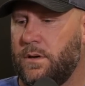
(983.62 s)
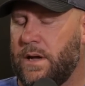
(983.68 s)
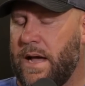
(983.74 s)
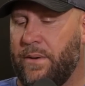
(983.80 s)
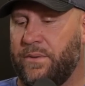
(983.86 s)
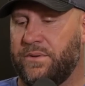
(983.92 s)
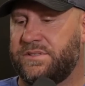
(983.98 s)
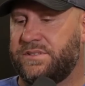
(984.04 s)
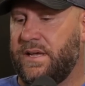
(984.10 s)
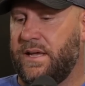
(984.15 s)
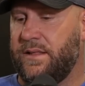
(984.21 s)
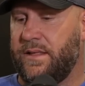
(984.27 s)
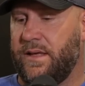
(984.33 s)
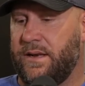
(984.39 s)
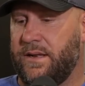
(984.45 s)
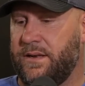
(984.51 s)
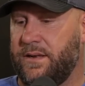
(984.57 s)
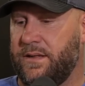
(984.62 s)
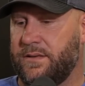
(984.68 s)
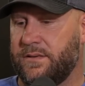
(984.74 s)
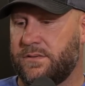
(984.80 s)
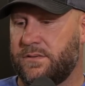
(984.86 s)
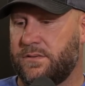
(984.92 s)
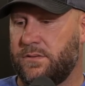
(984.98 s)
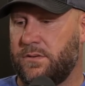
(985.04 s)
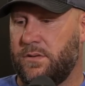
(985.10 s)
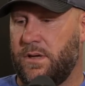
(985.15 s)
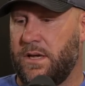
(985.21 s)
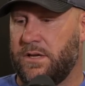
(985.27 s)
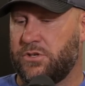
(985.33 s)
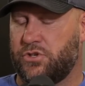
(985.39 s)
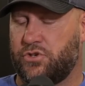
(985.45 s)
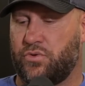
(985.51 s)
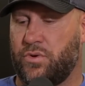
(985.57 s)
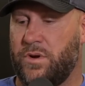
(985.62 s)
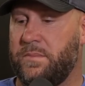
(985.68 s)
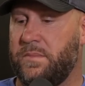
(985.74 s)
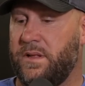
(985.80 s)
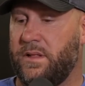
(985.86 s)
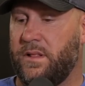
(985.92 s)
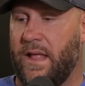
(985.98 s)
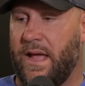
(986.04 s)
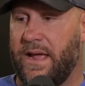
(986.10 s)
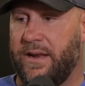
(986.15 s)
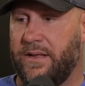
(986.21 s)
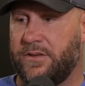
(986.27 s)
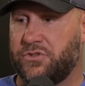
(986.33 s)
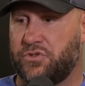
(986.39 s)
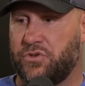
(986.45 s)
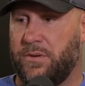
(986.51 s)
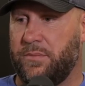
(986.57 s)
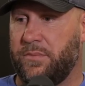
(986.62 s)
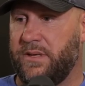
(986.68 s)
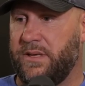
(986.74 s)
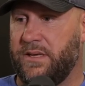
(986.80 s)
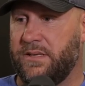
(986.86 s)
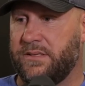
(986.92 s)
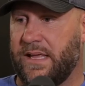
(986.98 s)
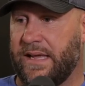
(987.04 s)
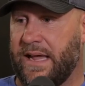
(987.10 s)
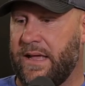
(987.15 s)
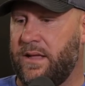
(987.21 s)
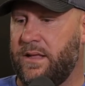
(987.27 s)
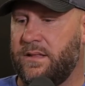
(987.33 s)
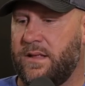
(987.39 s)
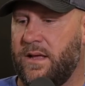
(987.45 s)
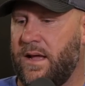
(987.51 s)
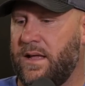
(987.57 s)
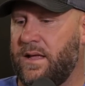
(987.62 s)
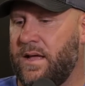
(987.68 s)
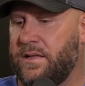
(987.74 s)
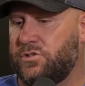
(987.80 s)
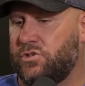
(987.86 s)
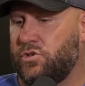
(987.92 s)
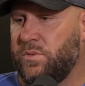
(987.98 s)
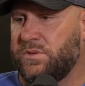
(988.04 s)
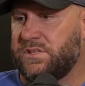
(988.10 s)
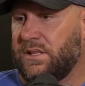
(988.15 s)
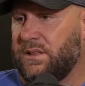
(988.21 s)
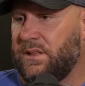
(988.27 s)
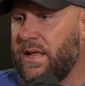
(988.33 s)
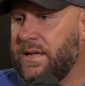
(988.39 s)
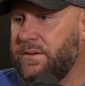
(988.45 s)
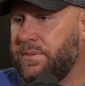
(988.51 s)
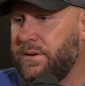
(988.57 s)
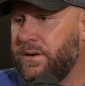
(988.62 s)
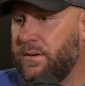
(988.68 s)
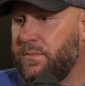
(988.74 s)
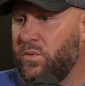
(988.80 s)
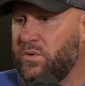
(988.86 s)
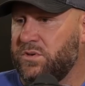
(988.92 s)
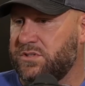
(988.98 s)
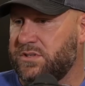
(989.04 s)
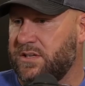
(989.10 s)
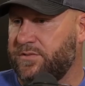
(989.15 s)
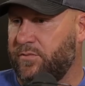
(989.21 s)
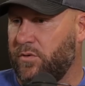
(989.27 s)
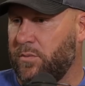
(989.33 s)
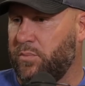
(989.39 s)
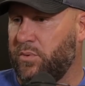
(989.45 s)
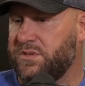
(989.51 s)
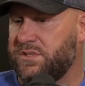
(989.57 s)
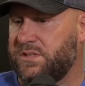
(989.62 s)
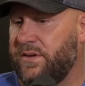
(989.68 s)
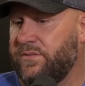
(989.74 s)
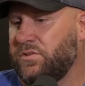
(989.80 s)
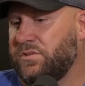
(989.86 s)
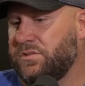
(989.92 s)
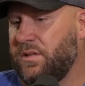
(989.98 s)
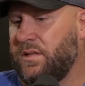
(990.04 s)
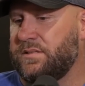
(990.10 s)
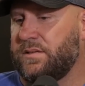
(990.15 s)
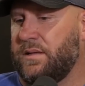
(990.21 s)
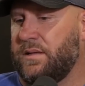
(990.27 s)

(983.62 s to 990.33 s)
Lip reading: I would say that it is extremely light, extremely easy. Like I assume it's a light beer. I mean, what'd you say? It's 4.7. So it's